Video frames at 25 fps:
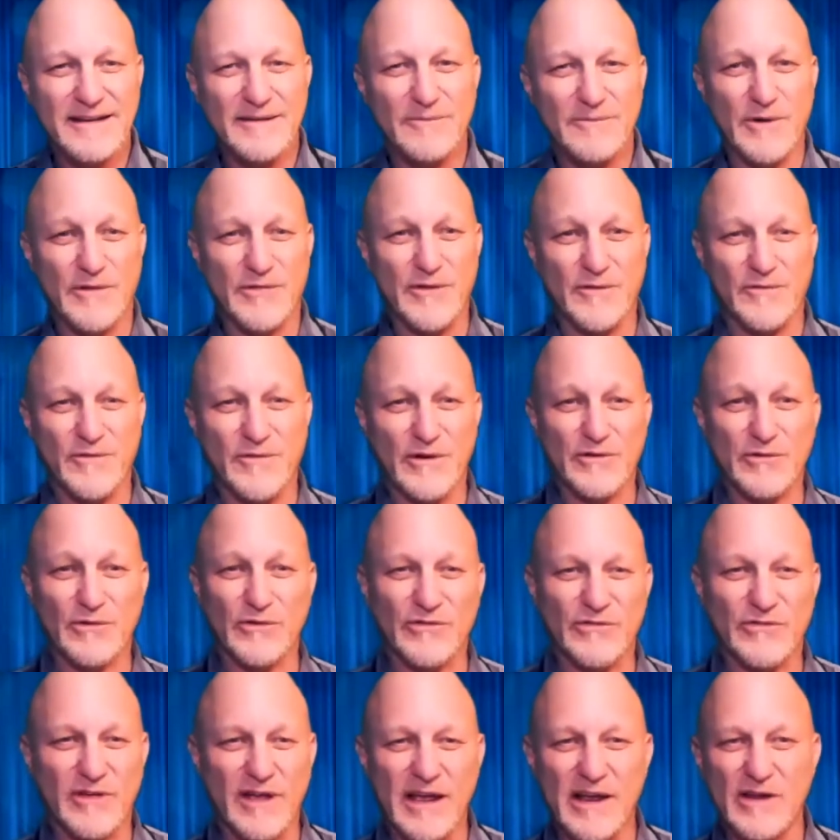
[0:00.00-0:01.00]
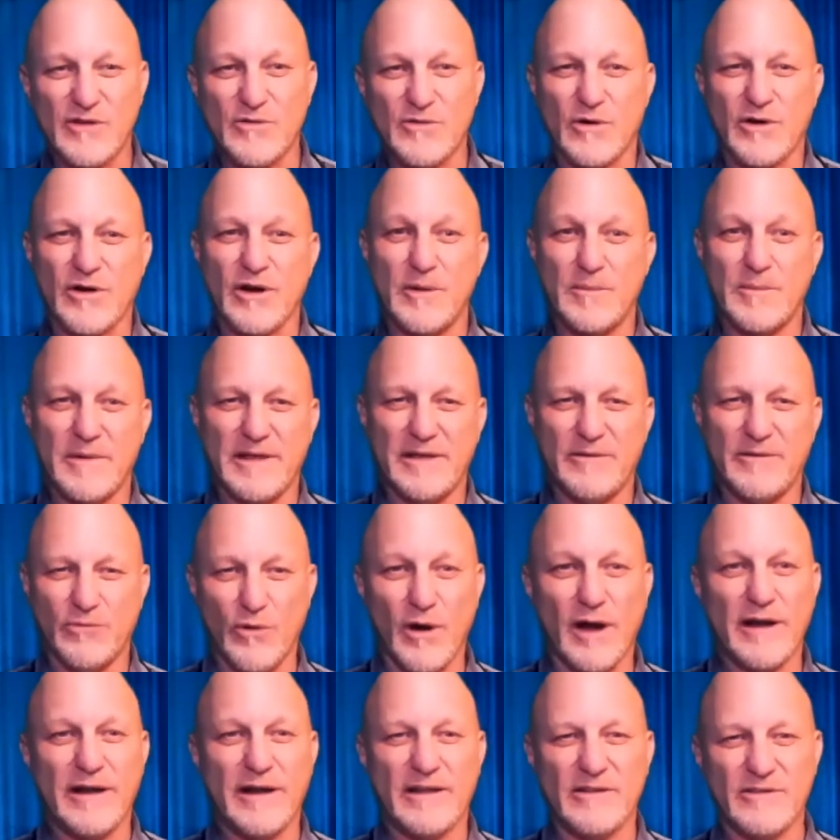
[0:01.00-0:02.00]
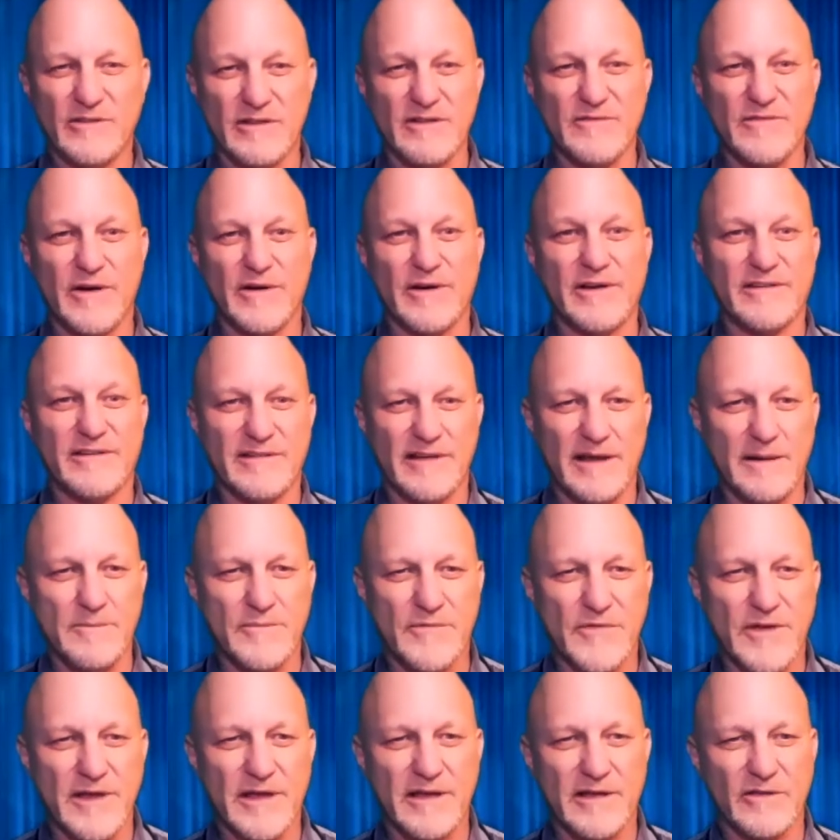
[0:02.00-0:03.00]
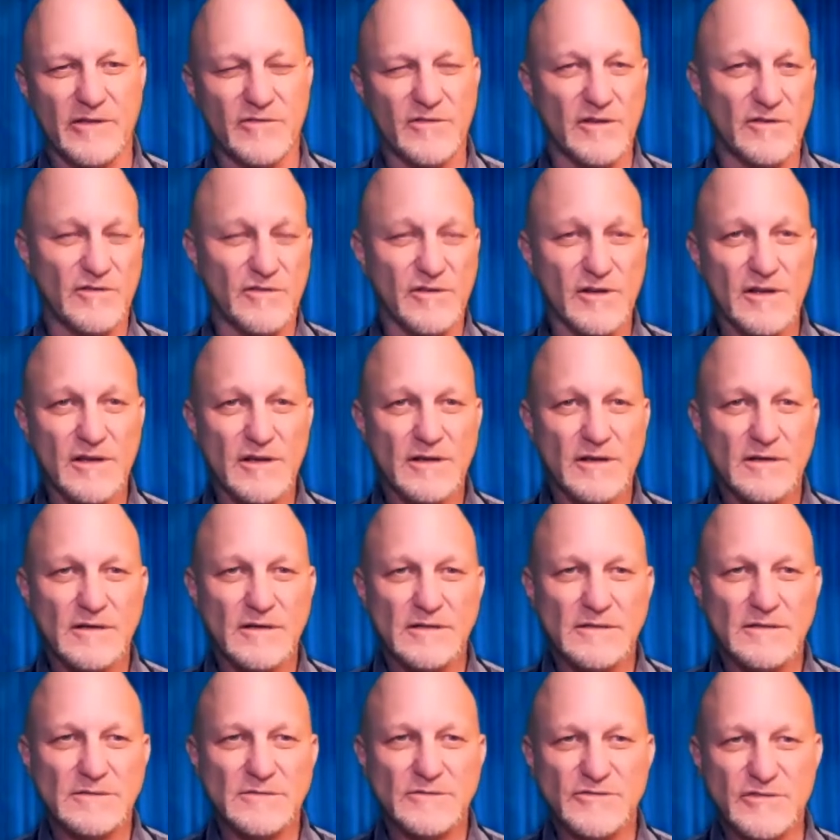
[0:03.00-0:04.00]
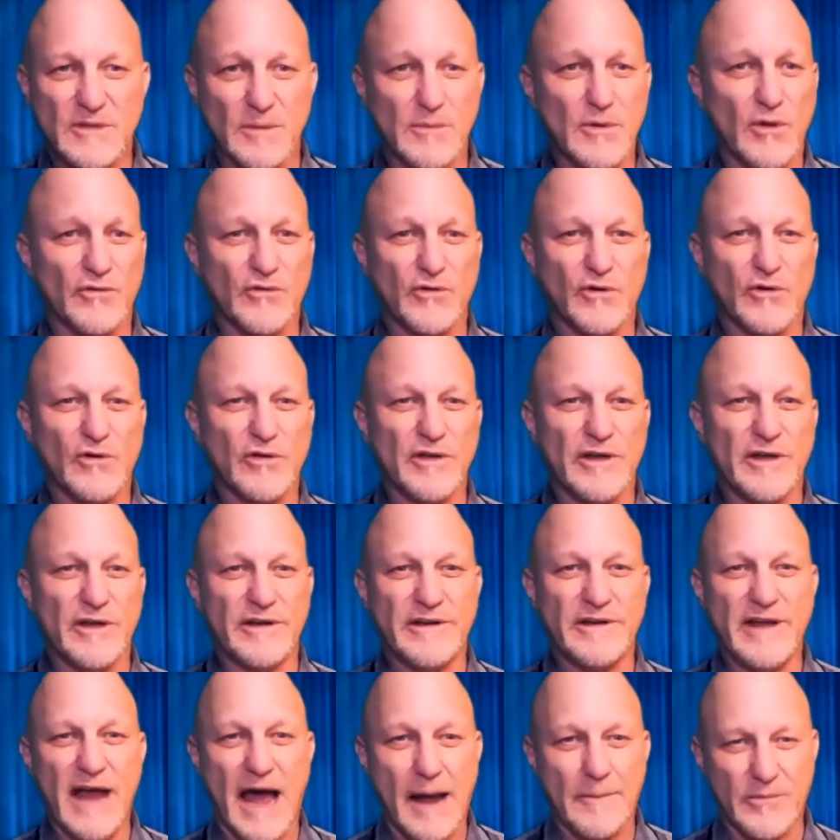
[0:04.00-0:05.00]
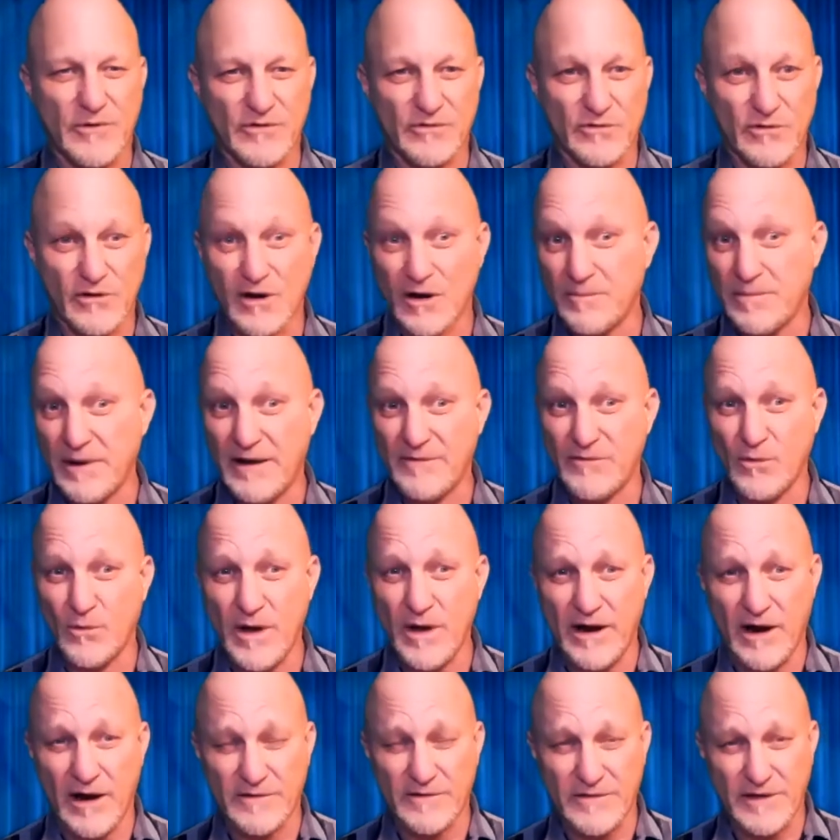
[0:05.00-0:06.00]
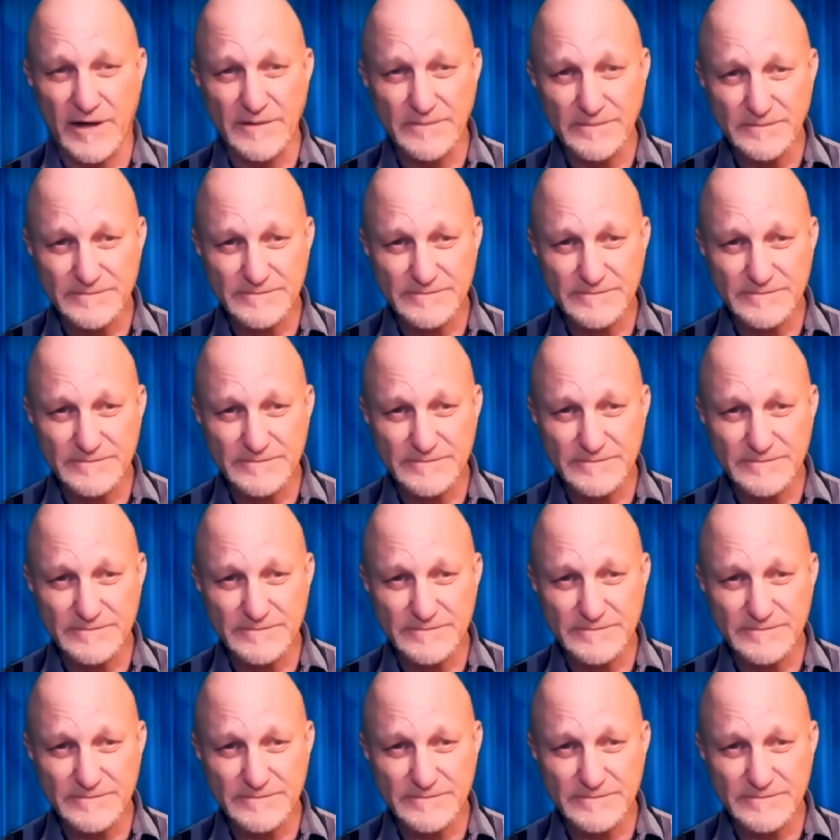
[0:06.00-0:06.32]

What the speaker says: With the virtual stage, we're going to run into the very same thing. It's just some of those early adopters are going to pave the way, aren't they?